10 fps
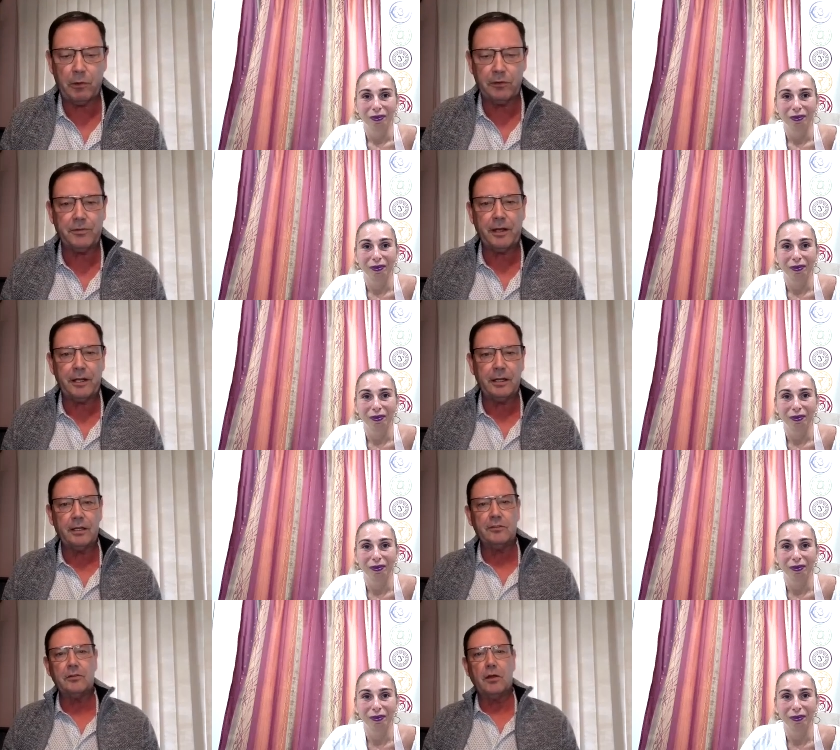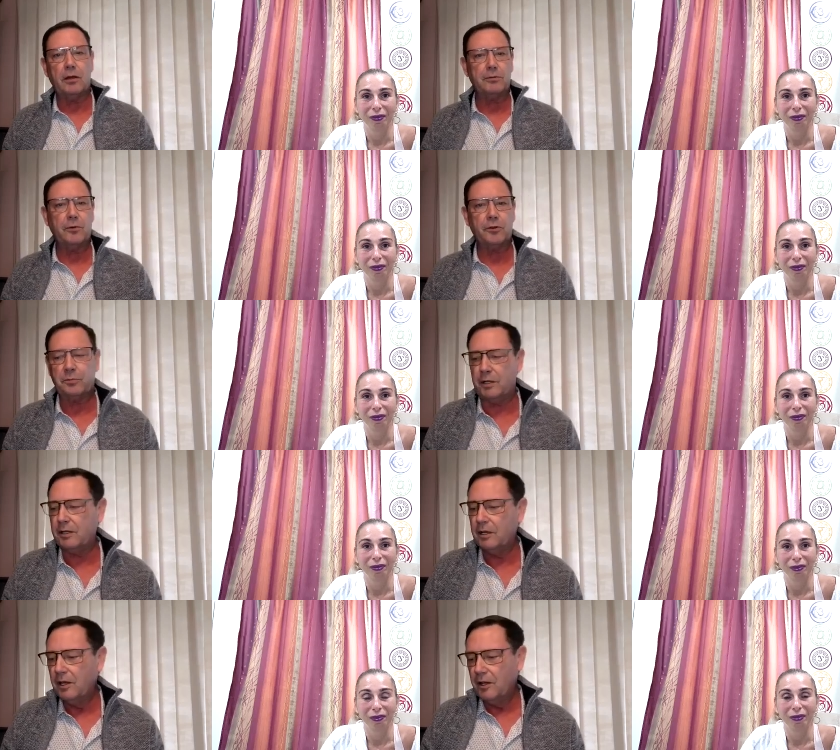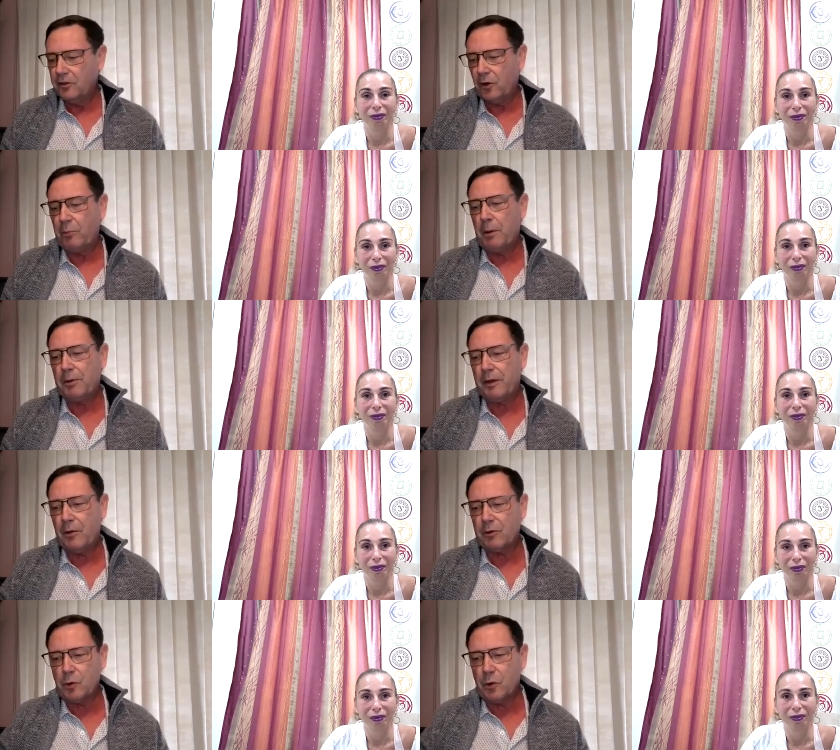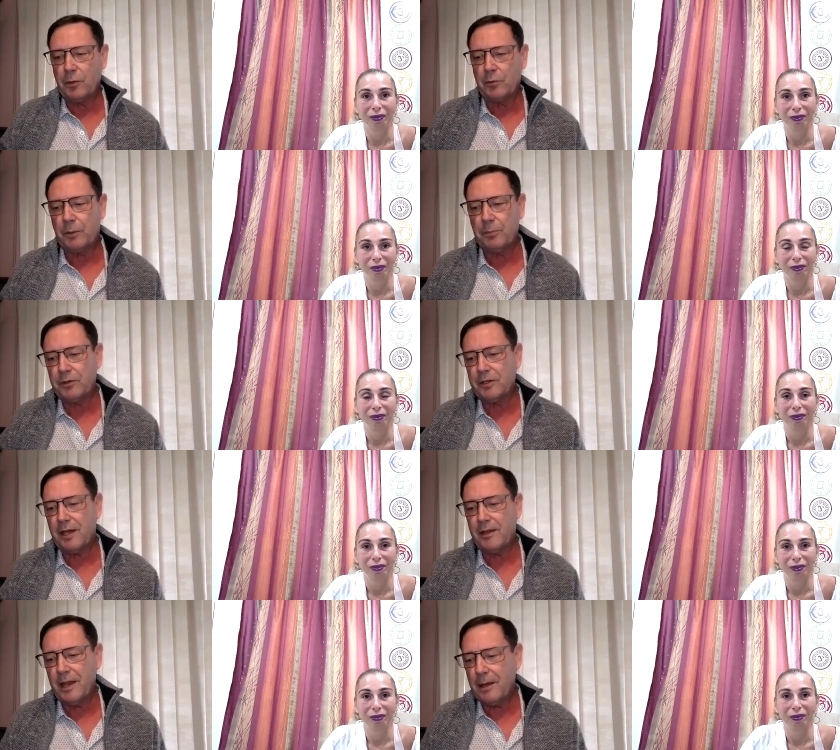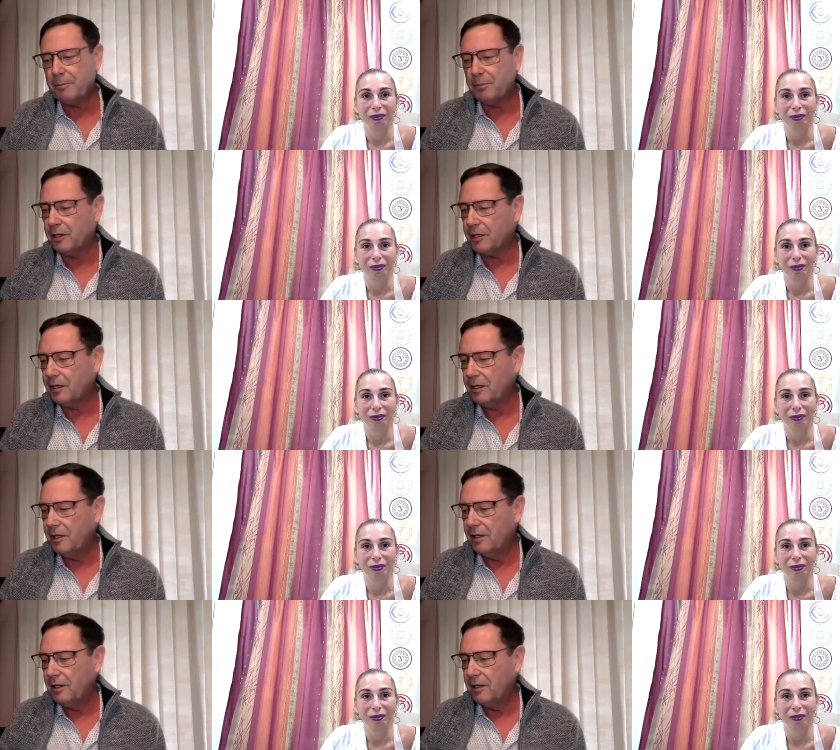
Speaker 1: And they're always fighting against law enforcement. So I remember that growing up. So I put that in that book.